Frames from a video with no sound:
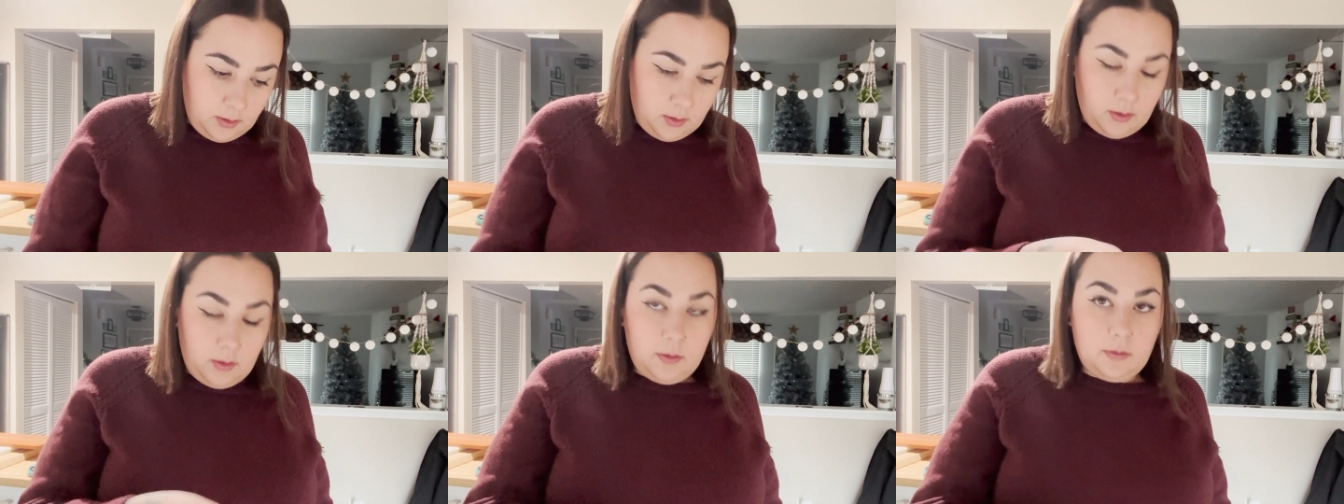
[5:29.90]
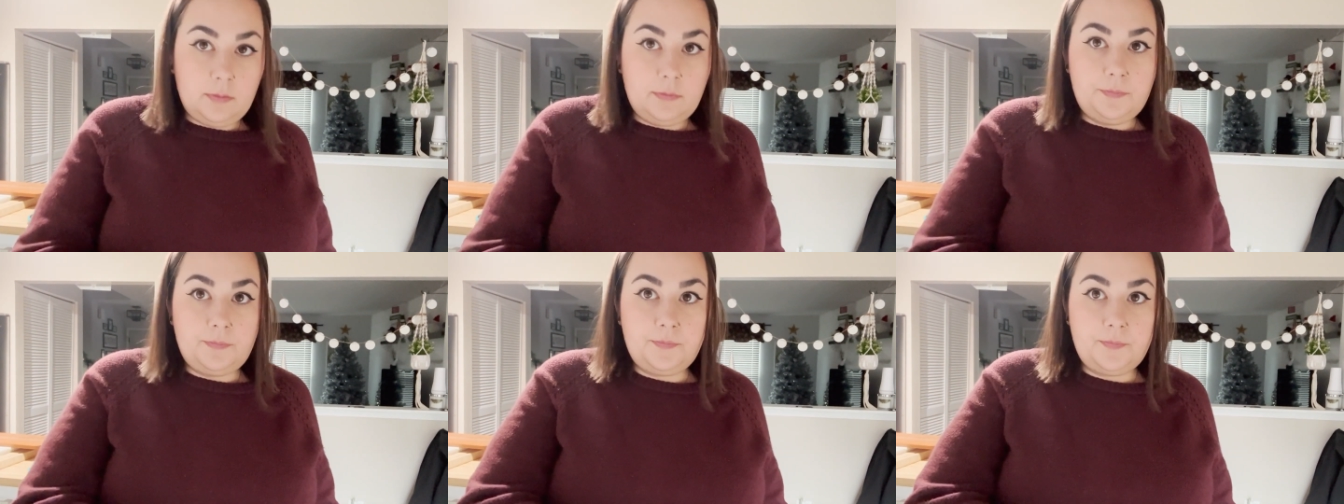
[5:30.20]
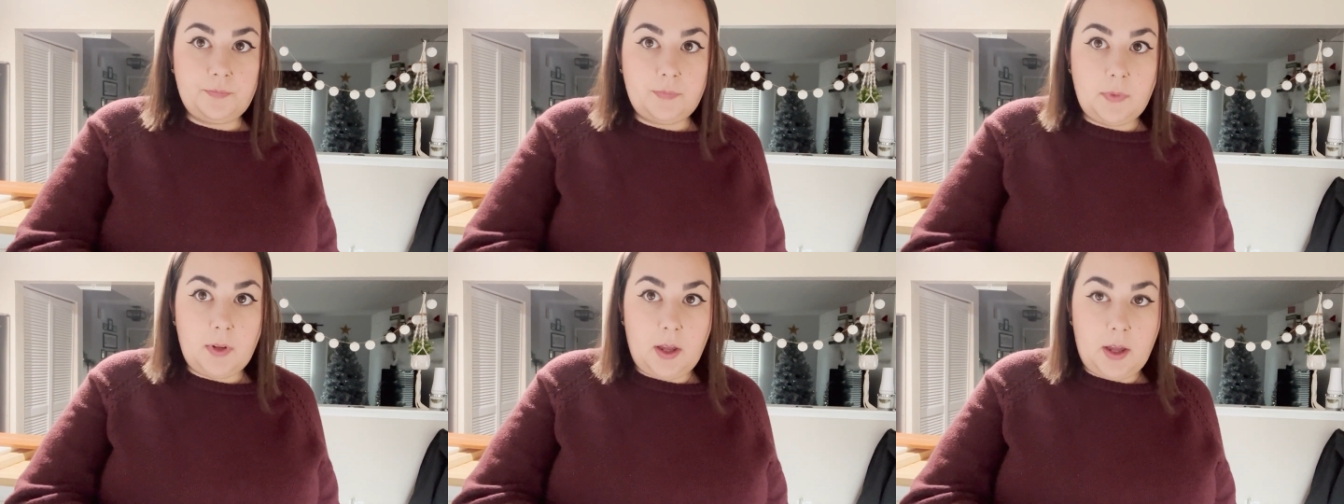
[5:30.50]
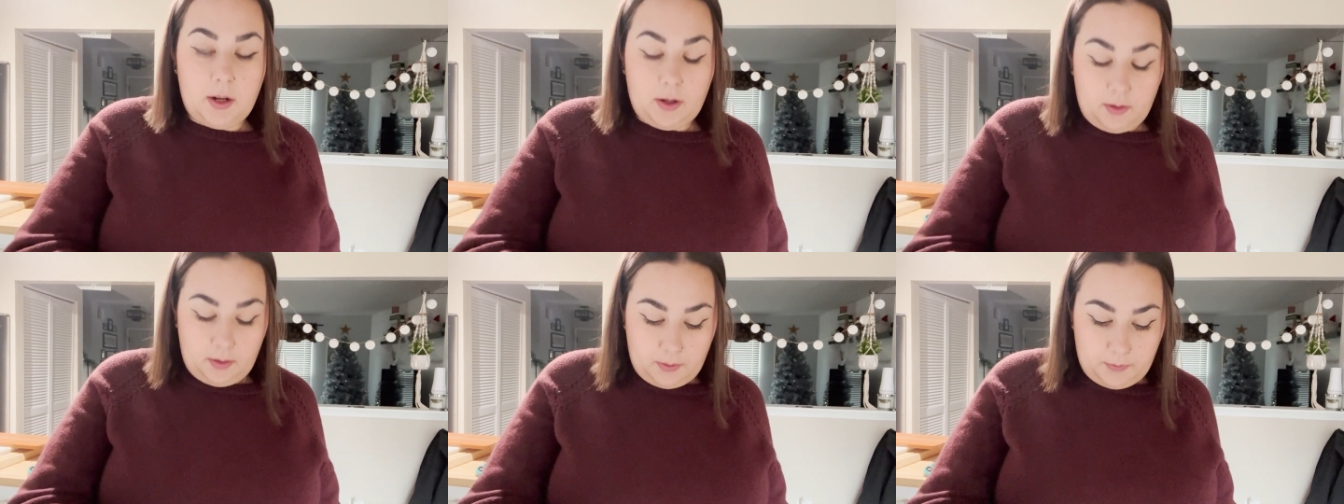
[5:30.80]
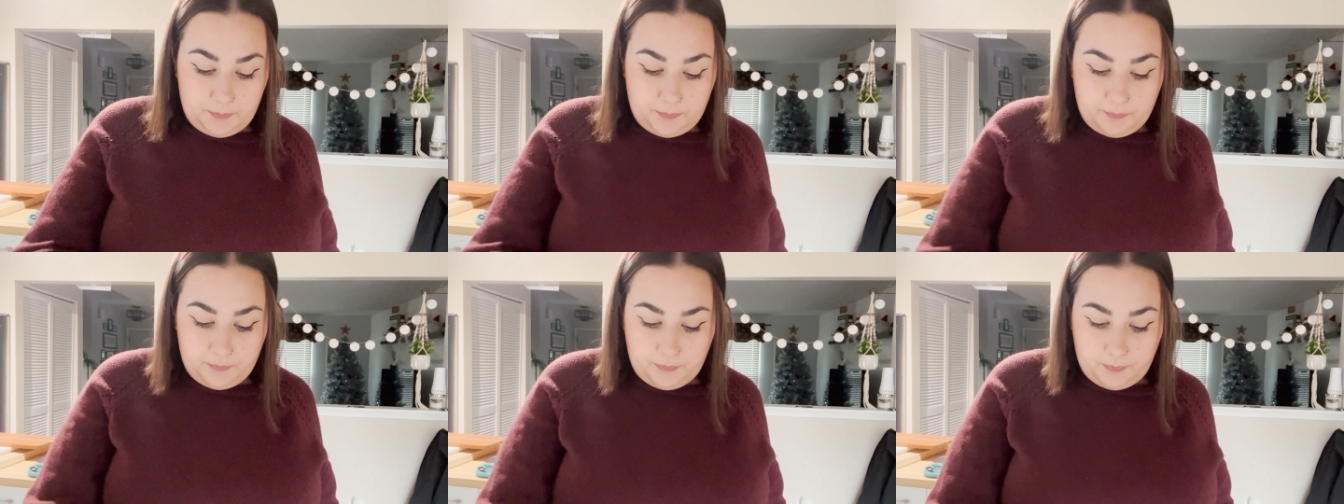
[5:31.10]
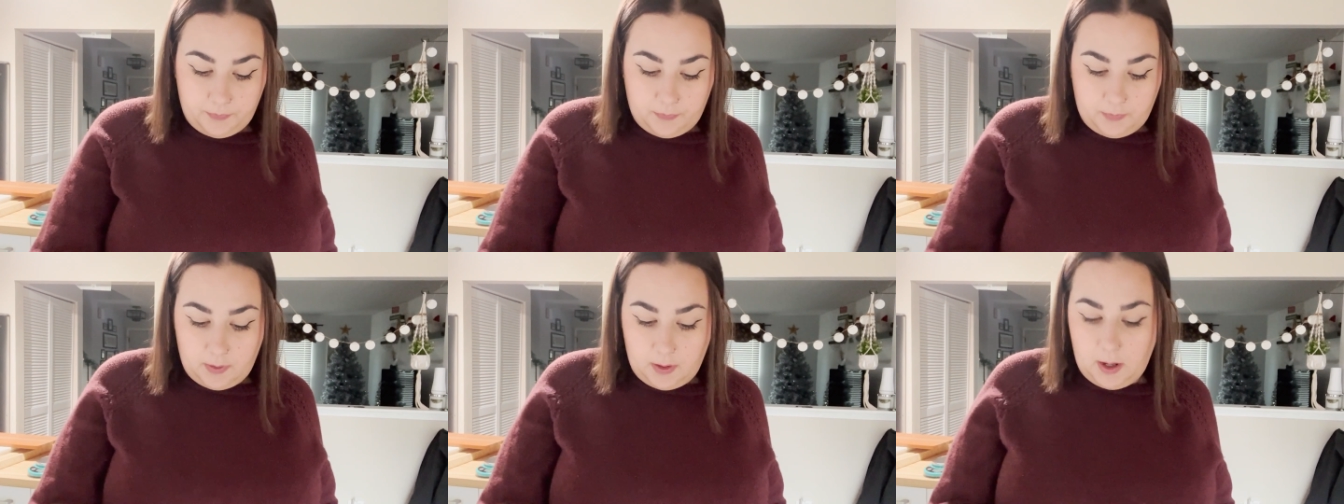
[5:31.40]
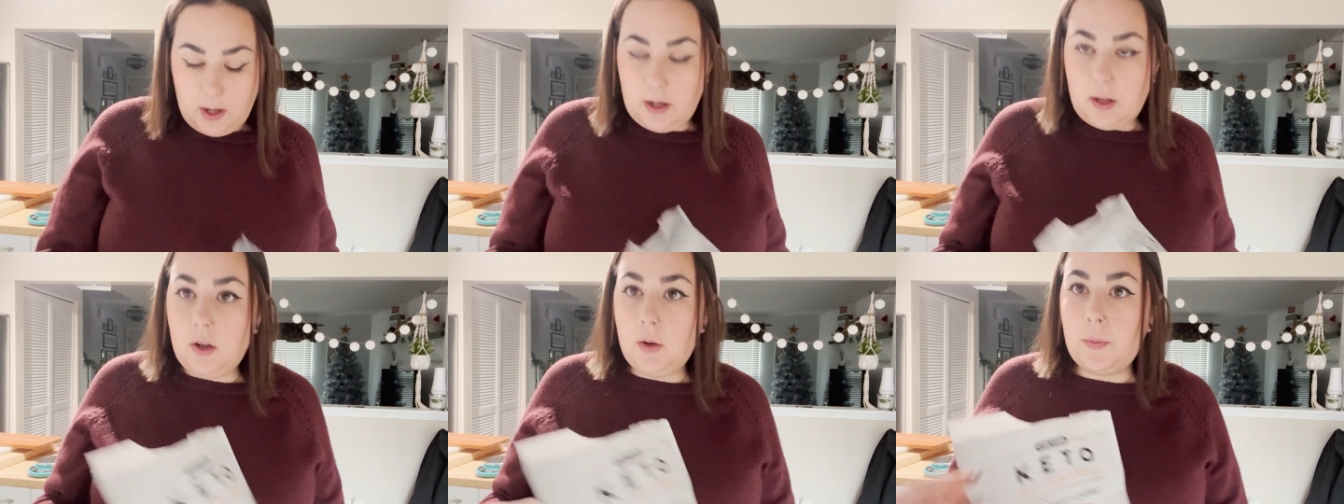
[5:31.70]
I don't know.
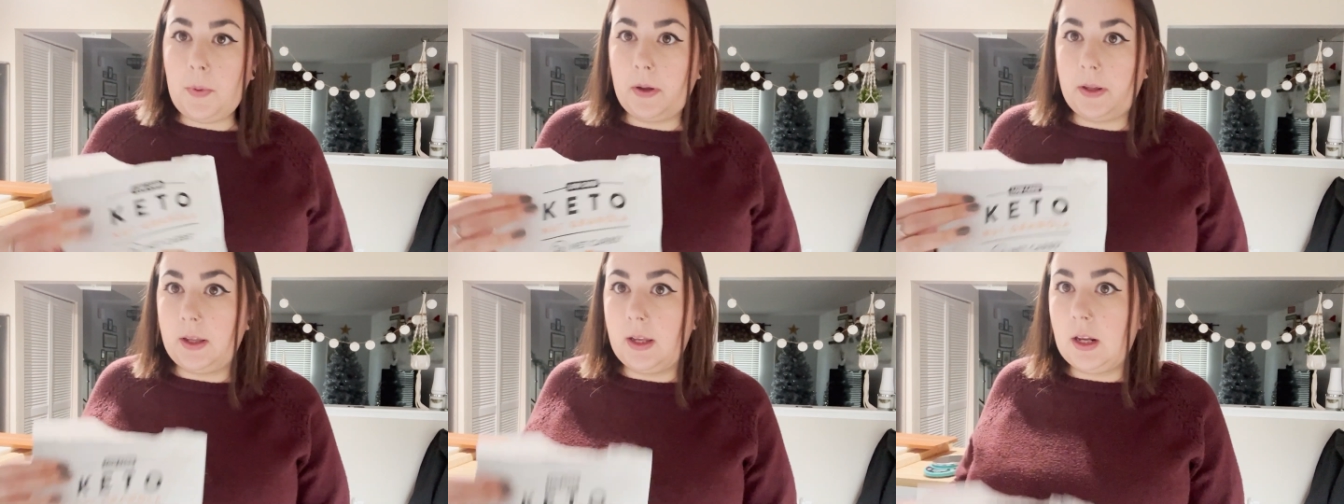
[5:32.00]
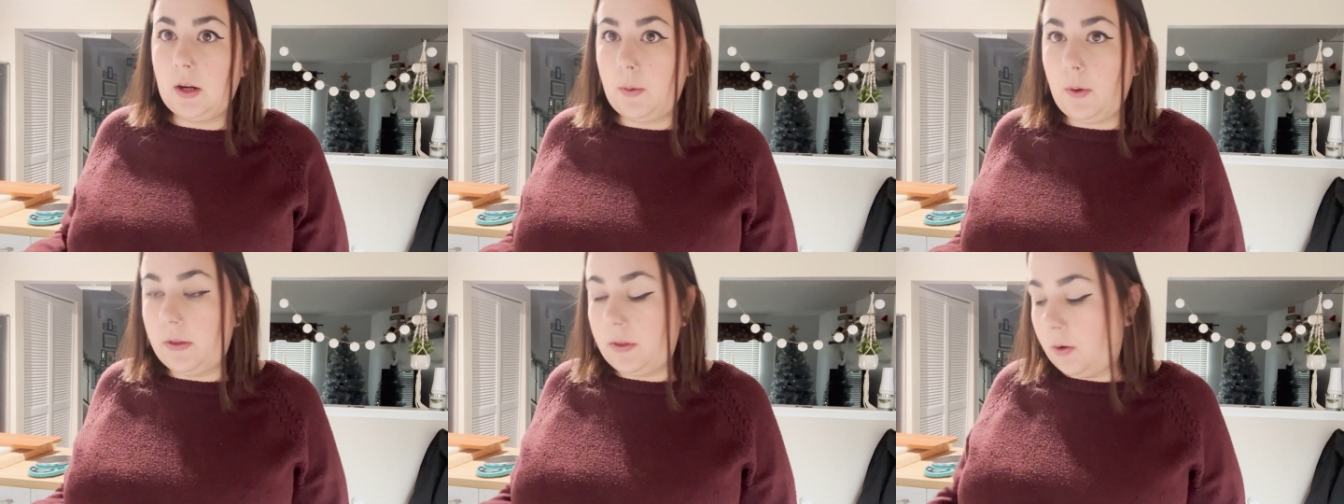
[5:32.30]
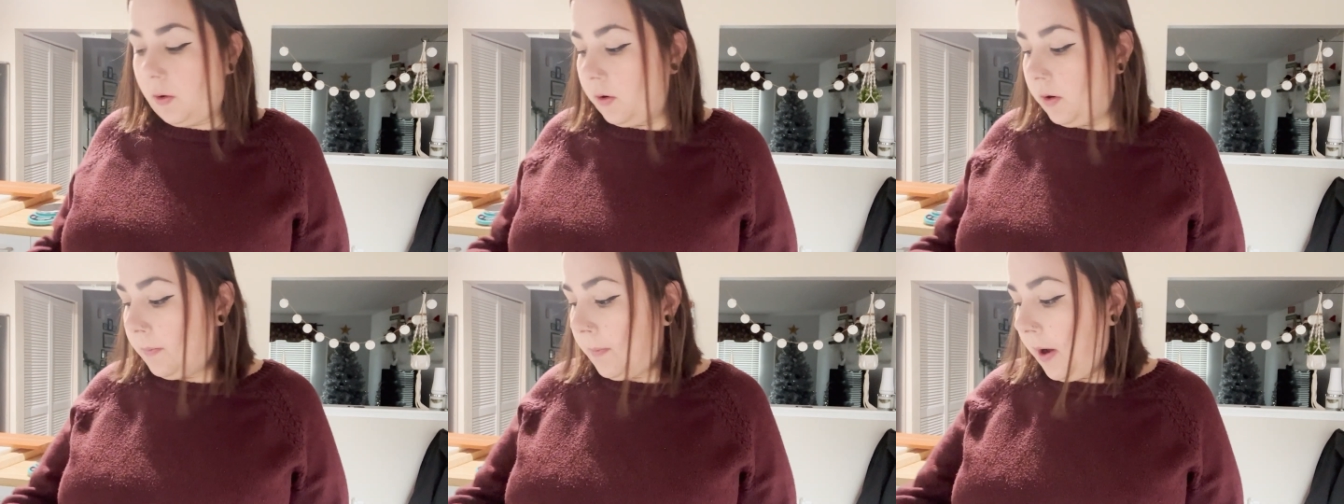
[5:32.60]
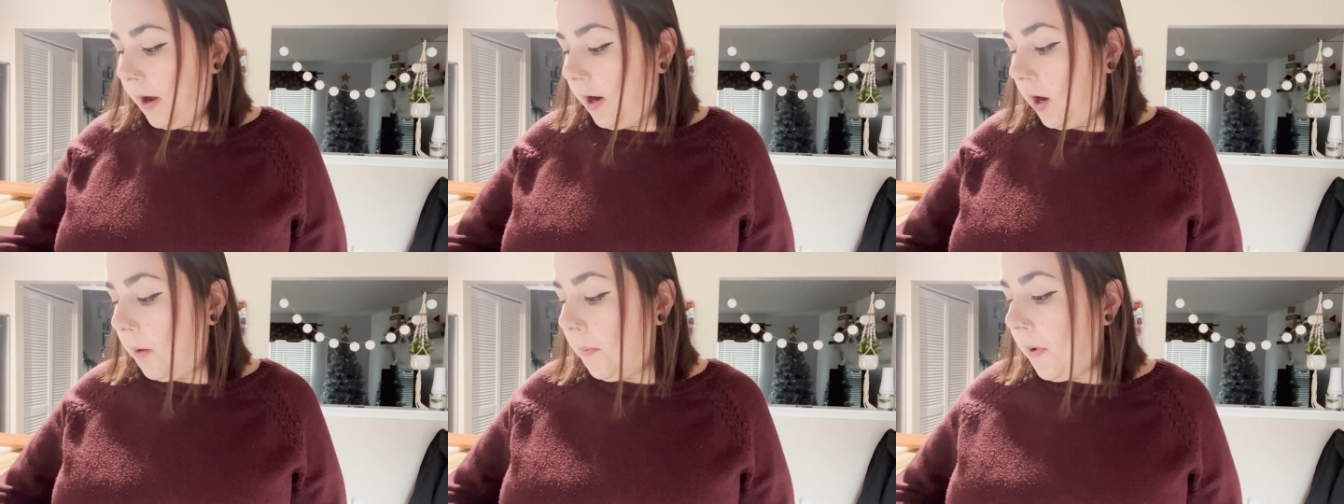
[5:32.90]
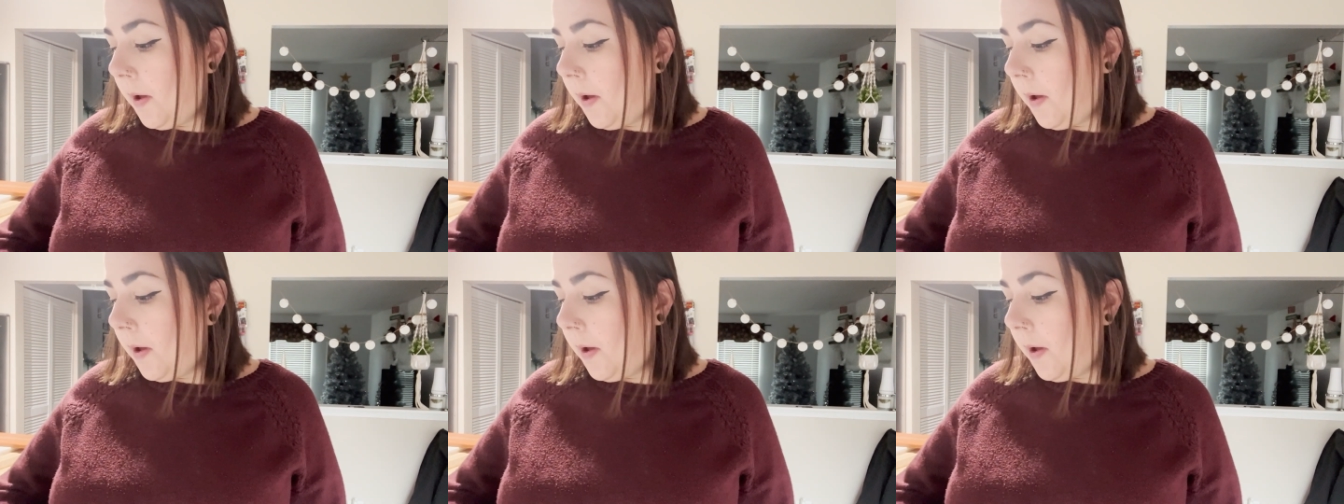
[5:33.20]
I could probably get away with going to Meijer,